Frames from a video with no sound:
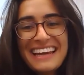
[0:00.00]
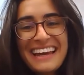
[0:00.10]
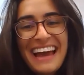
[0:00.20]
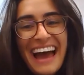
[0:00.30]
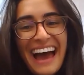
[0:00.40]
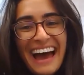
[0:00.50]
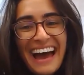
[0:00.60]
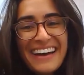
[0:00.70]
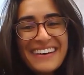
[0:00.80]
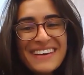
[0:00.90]

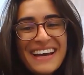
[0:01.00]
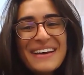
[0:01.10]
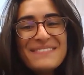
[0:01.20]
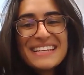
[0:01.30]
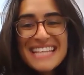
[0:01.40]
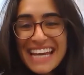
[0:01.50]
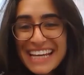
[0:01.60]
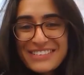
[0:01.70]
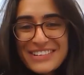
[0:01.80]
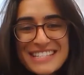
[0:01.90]
But
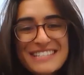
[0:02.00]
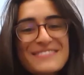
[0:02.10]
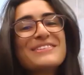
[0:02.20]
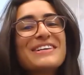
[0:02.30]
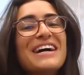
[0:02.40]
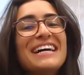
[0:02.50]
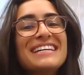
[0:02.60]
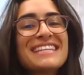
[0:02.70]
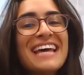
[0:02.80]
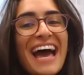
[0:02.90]
taking Ross's
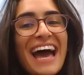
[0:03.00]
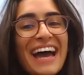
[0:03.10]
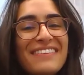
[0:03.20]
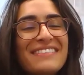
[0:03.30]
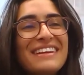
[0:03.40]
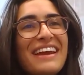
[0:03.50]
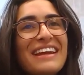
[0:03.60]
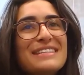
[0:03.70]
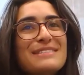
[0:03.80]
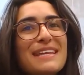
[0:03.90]
forecast, you know,
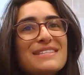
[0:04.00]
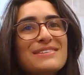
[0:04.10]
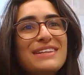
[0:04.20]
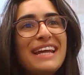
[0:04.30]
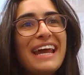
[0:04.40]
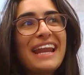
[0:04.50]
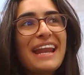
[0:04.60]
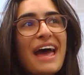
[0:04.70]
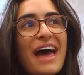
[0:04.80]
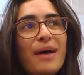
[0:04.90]
he's penciled
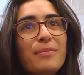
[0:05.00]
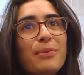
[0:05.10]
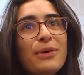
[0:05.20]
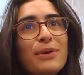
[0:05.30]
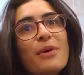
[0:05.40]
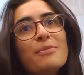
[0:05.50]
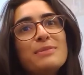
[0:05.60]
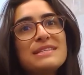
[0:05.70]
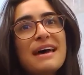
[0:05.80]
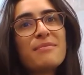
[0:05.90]
in
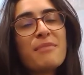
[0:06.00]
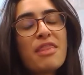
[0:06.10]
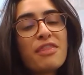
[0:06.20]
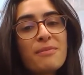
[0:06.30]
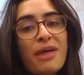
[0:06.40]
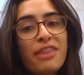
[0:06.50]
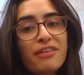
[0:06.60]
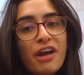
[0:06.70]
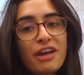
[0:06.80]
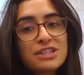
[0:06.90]
0.1% month on month
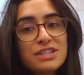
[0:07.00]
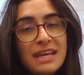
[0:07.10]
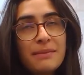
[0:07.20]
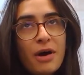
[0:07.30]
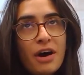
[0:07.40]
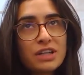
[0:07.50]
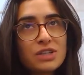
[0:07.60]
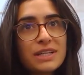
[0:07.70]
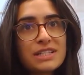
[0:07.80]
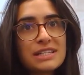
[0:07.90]
growth in March,
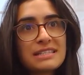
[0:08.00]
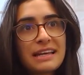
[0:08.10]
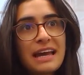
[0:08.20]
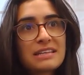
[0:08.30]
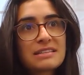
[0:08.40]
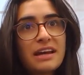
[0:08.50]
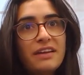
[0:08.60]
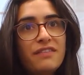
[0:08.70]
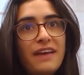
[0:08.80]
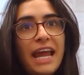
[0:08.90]
which is, I guess, kind
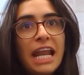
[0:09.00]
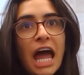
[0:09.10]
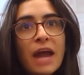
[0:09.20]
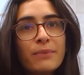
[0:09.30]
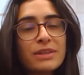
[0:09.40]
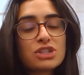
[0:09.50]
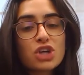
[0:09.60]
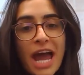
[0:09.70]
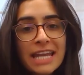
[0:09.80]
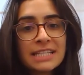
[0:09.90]
of in line with
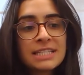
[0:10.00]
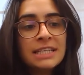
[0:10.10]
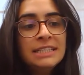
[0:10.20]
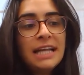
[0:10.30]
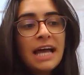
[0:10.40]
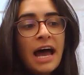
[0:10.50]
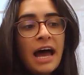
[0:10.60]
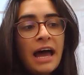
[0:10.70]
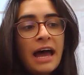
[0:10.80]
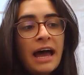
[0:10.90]
trend,
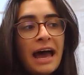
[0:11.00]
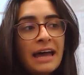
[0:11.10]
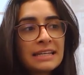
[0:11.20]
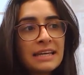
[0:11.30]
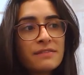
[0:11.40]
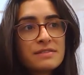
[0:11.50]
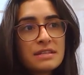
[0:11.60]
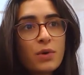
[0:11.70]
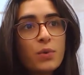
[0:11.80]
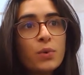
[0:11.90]
and gives
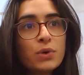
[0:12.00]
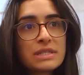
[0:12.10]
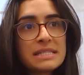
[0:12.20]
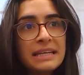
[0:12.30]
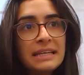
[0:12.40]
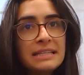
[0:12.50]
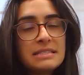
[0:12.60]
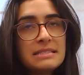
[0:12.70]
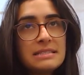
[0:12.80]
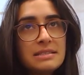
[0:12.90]
a quarterly
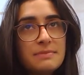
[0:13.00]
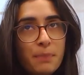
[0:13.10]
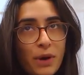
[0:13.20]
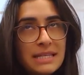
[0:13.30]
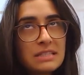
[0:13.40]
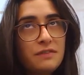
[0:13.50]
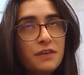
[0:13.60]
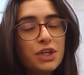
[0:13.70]
print for